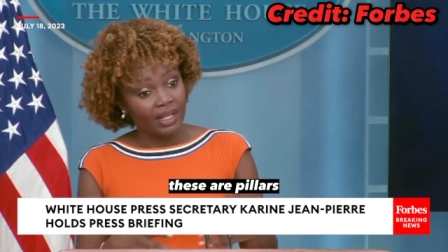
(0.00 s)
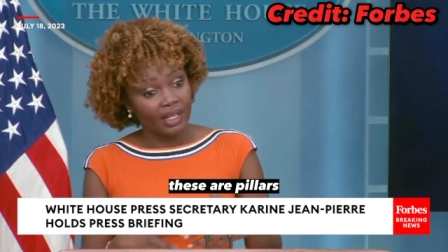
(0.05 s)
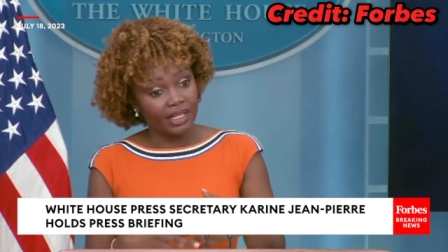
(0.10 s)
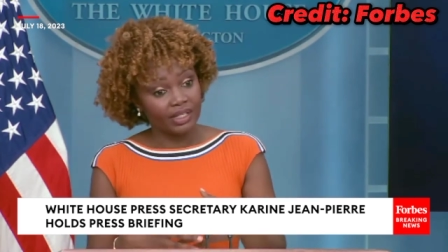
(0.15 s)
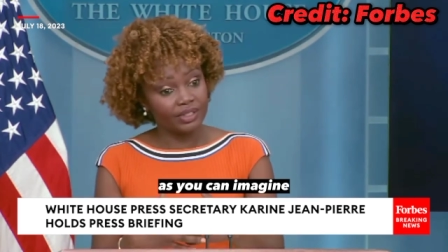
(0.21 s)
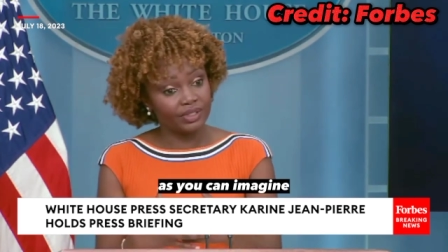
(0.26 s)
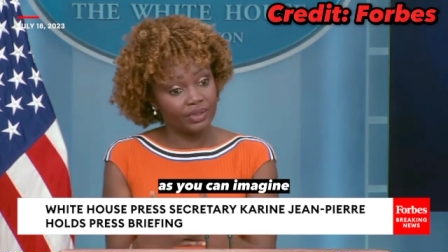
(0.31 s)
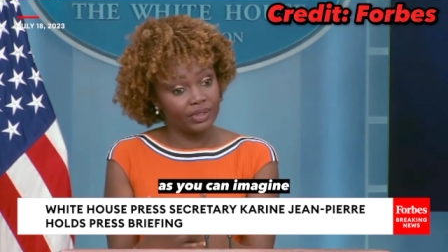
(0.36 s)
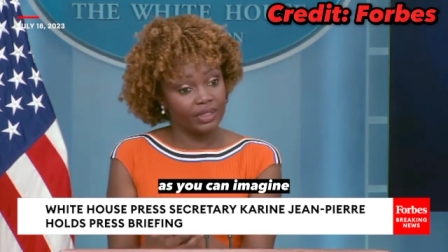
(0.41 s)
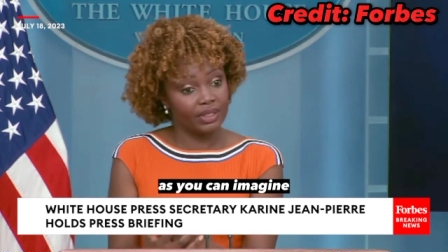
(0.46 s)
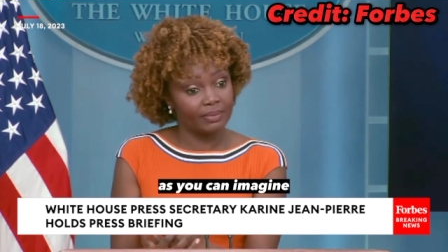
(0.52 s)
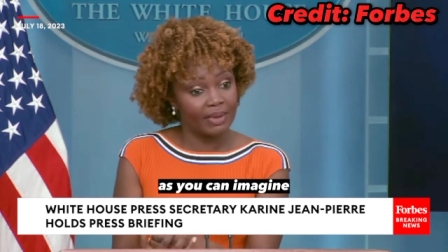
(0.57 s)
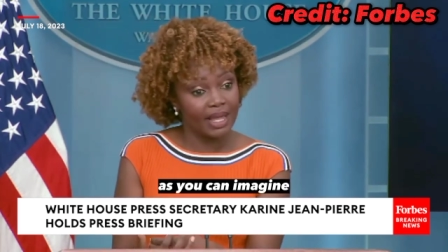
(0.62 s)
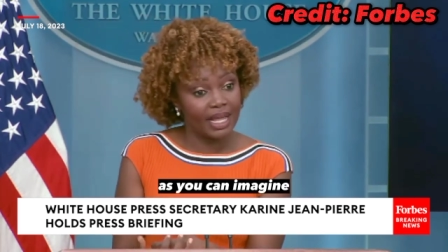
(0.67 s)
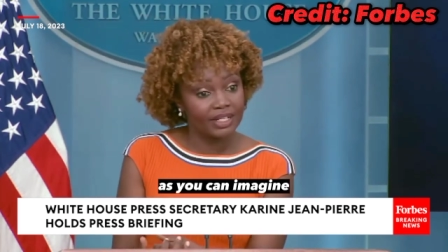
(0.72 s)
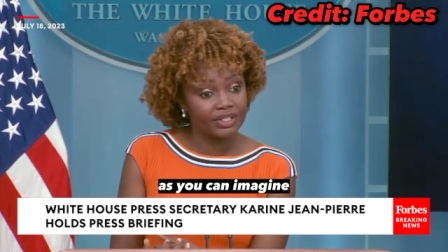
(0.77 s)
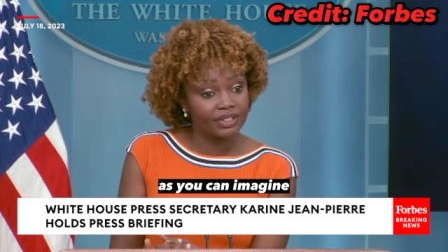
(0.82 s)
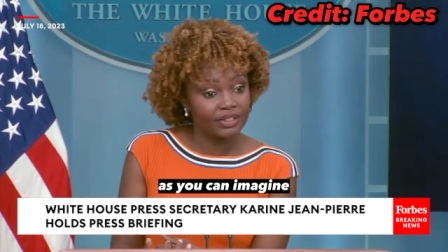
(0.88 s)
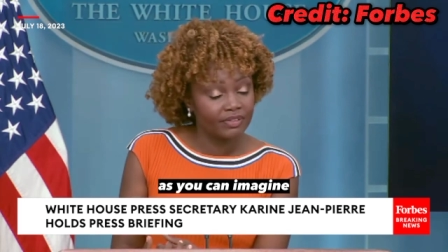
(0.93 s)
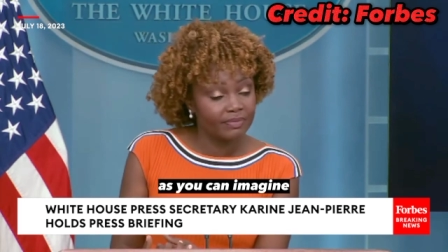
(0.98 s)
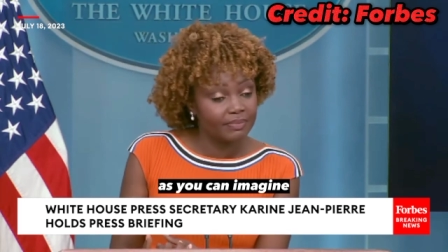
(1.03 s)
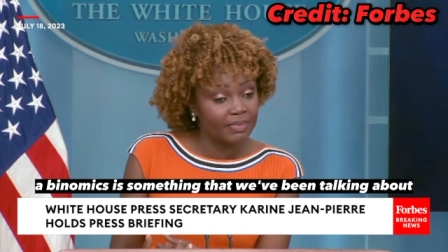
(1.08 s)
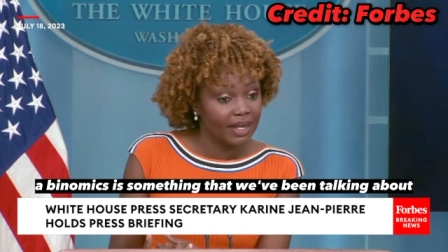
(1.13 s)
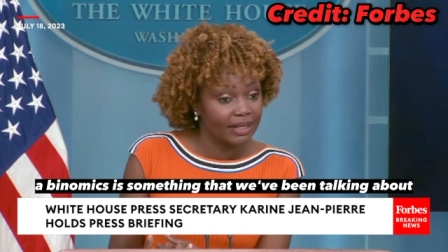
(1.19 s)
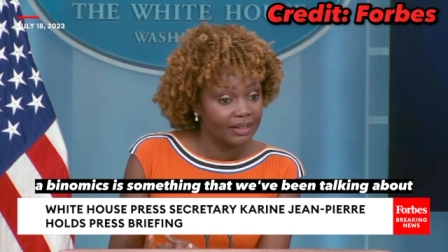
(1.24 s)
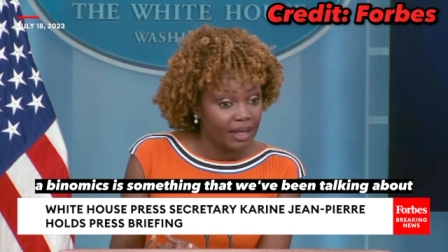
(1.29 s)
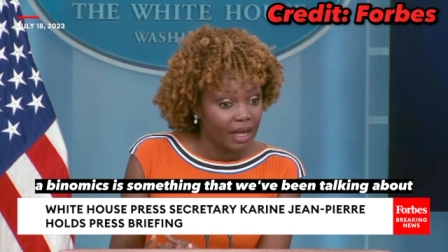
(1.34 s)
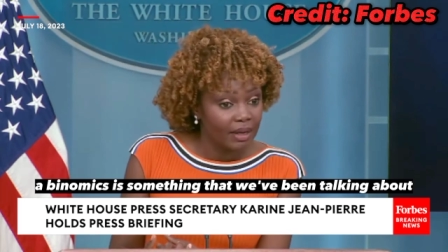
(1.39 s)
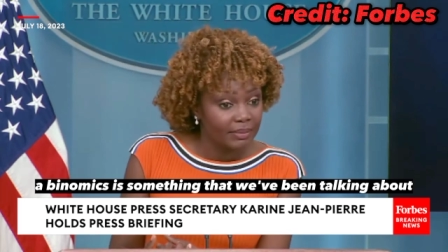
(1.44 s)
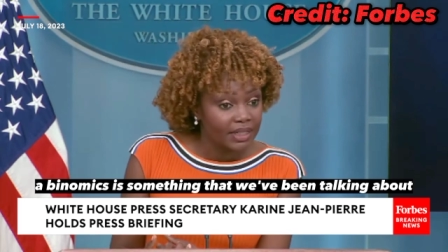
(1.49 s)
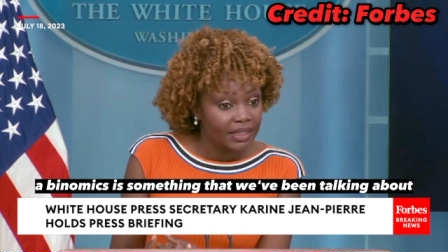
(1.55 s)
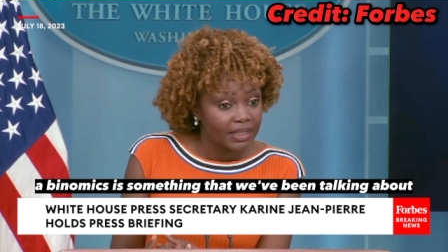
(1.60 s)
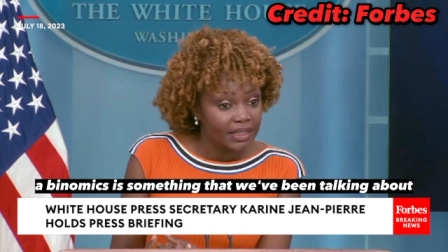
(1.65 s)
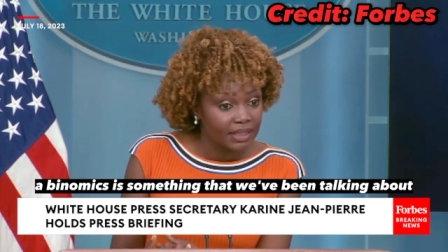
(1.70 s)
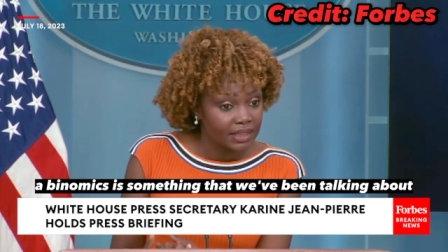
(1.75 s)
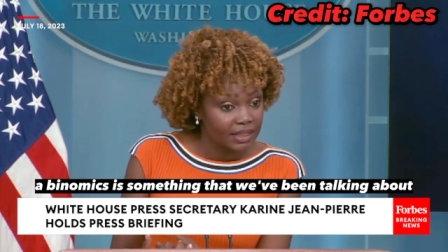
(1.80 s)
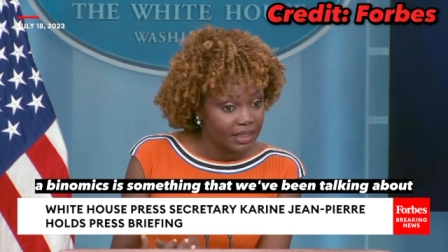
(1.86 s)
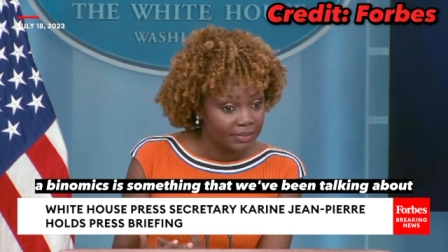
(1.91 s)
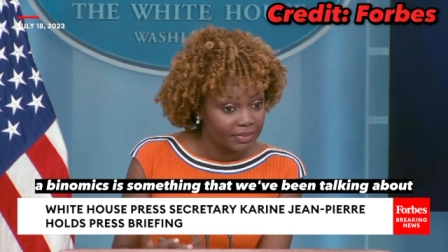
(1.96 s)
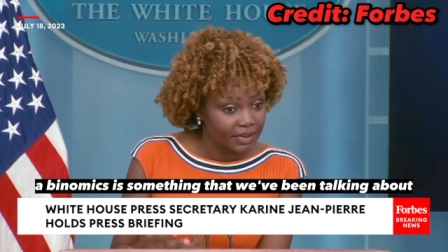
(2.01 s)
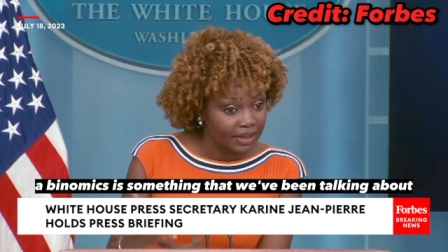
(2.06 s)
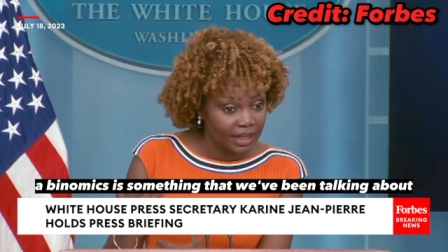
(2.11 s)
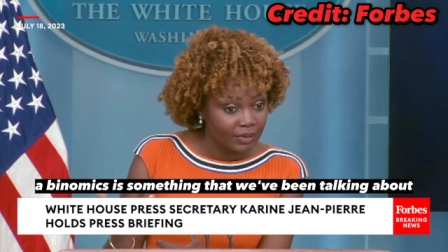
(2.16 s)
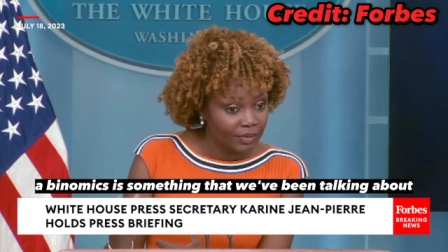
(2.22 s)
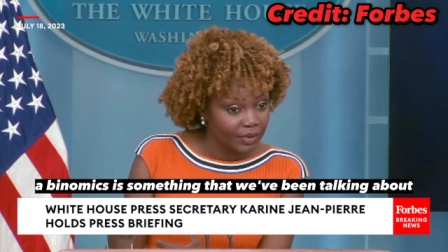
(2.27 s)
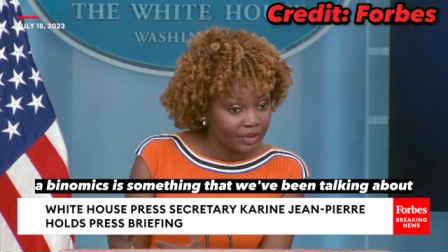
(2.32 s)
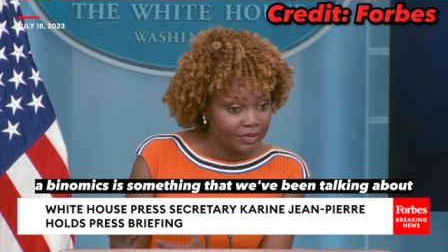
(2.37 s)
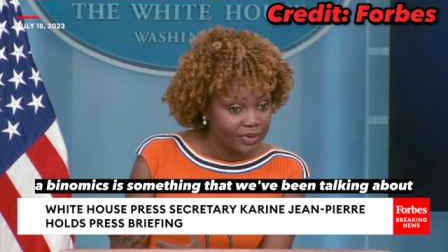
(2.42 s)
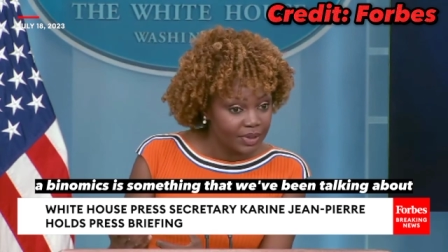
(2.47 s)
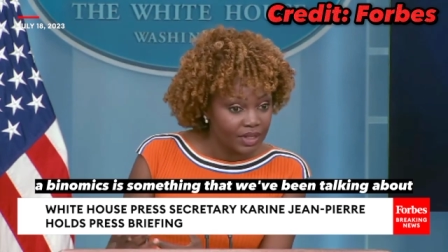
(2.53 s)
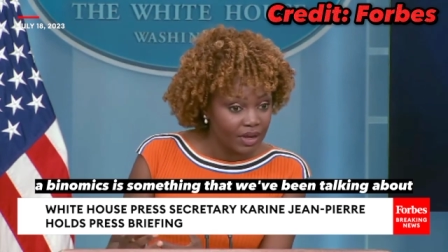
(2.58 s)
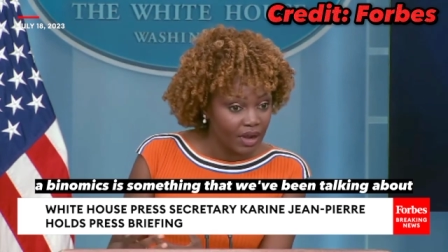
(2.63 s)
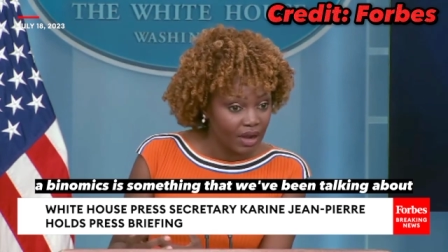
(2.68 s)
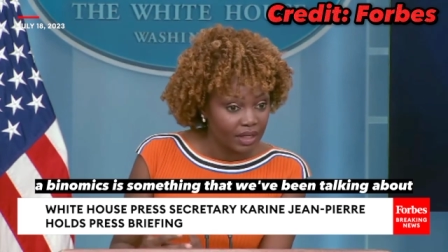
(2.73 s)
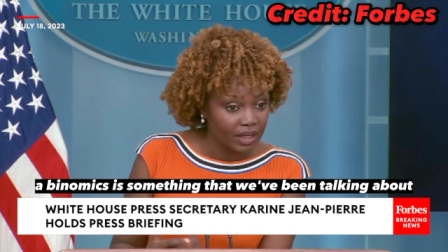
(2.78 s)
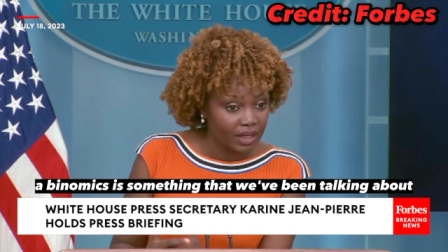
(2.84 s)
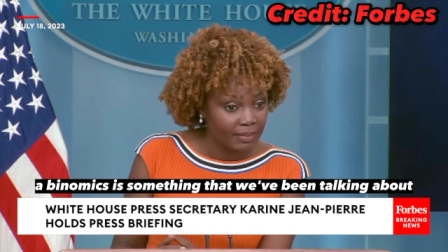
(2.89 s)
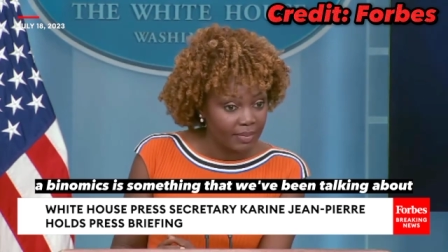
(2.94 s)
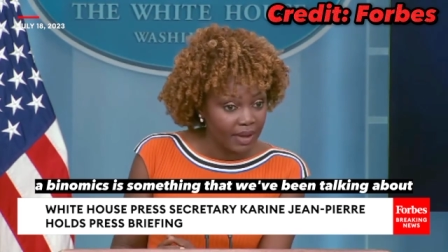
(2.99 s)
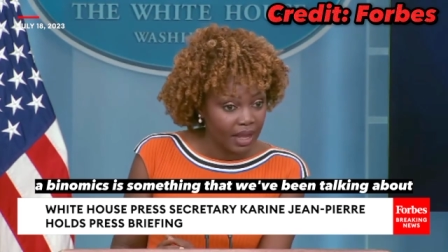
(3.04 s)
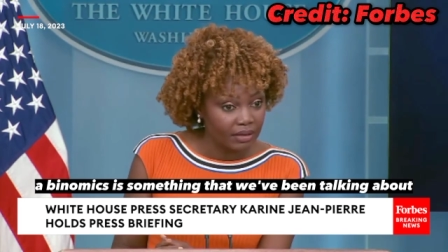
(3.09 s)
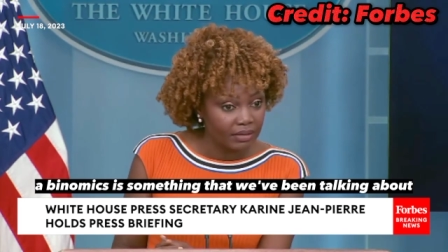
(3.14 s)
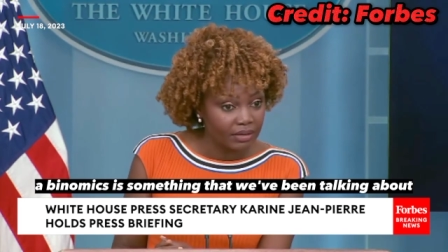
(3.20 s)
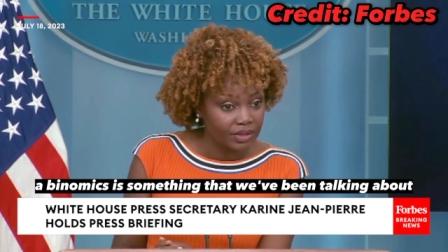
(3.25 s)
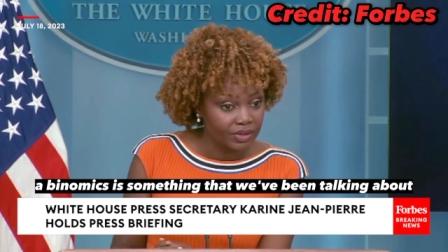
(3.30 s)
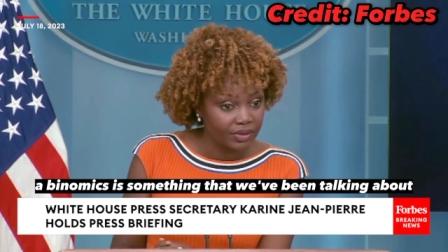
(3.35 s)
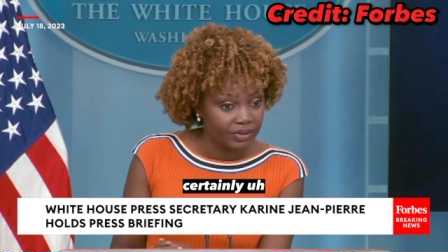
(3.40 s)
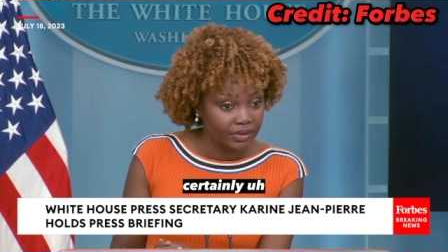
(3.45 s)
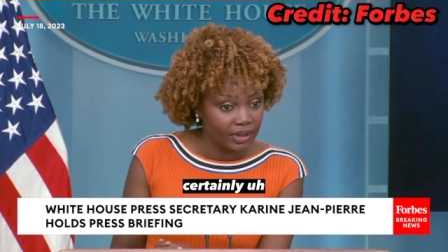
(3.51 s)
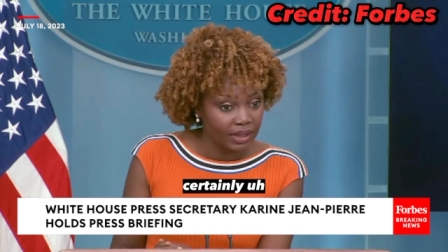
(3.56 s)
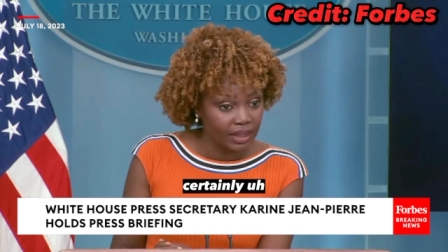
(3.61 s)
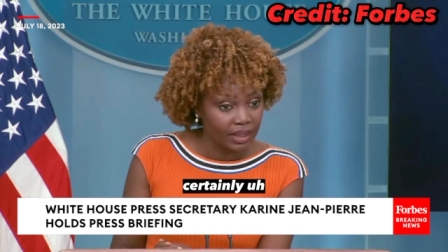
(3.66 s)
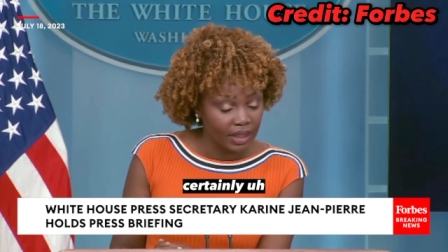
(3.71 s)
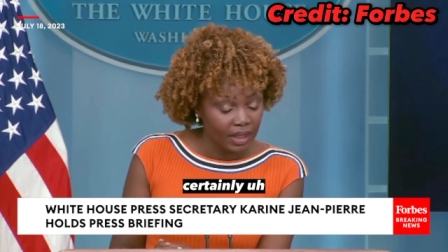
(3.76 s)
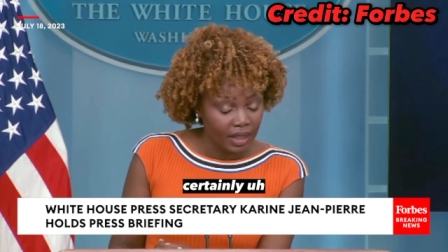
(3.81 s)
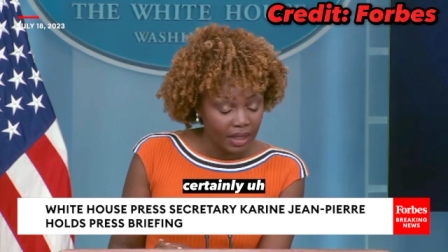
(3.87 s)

as you can imagine, of Bidenomics is something that we've been talking about certainly